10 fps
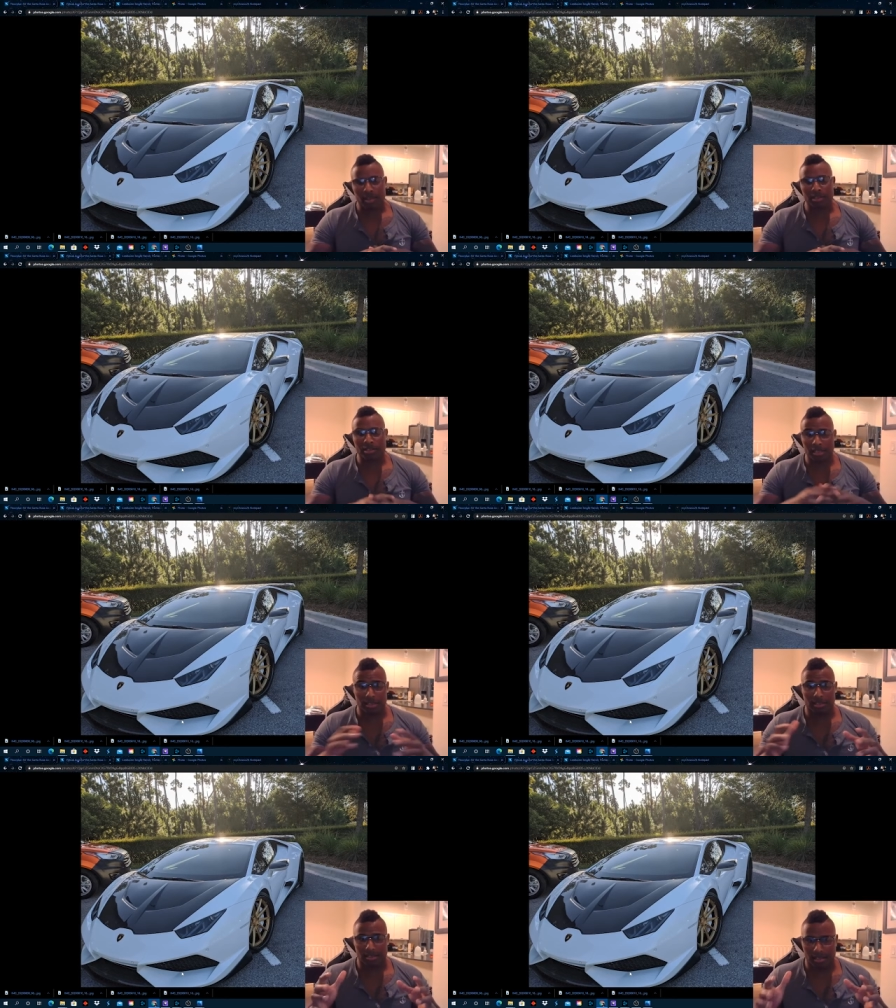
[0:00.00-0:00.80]

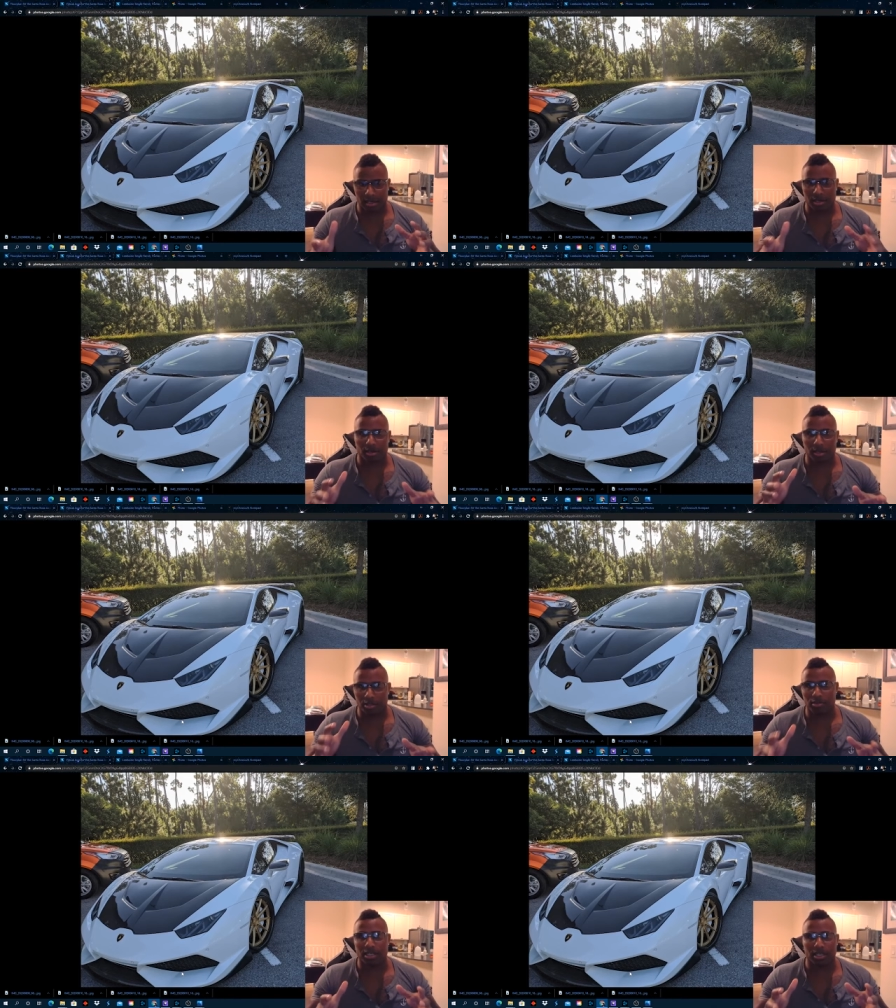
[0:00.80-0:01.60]
to their
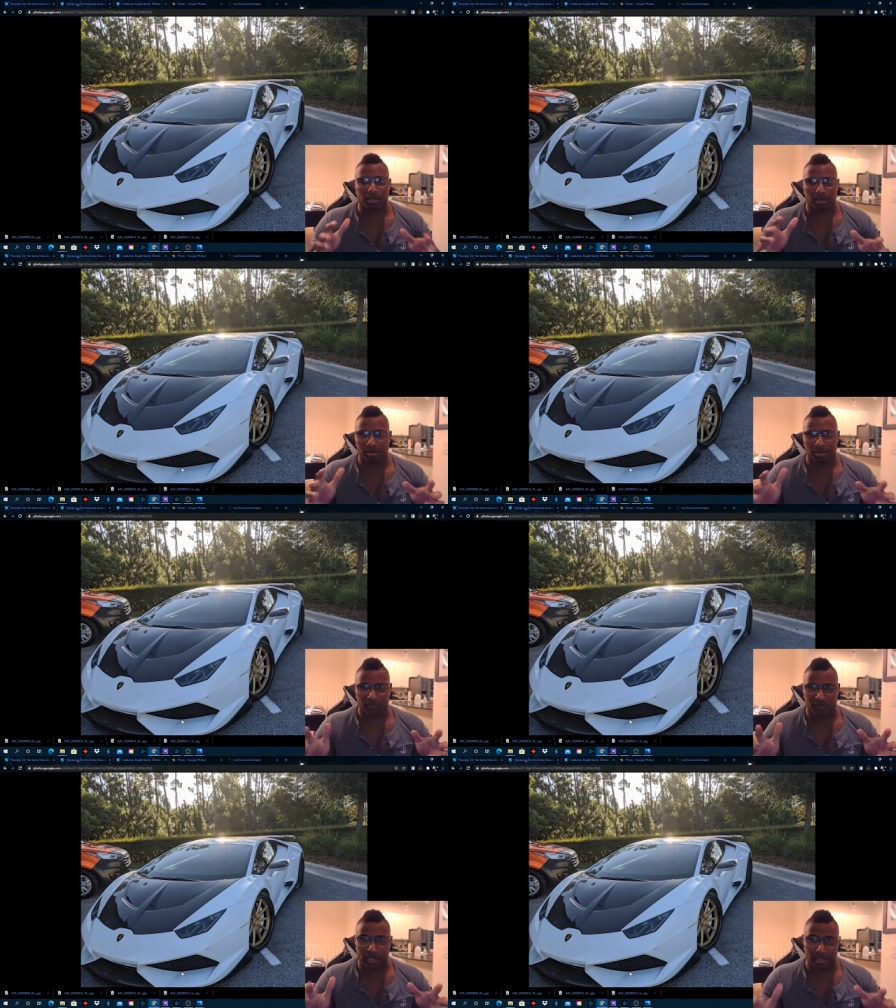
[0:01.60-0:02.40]
unique own
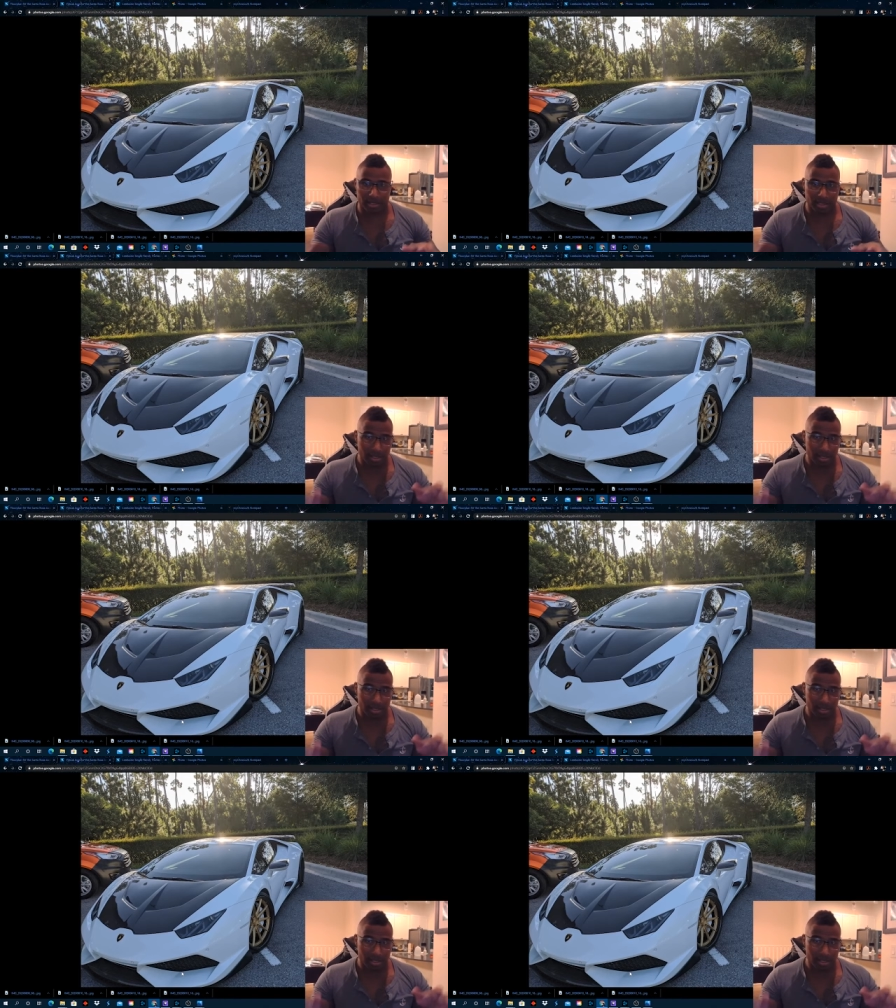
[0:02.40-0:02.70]
effect.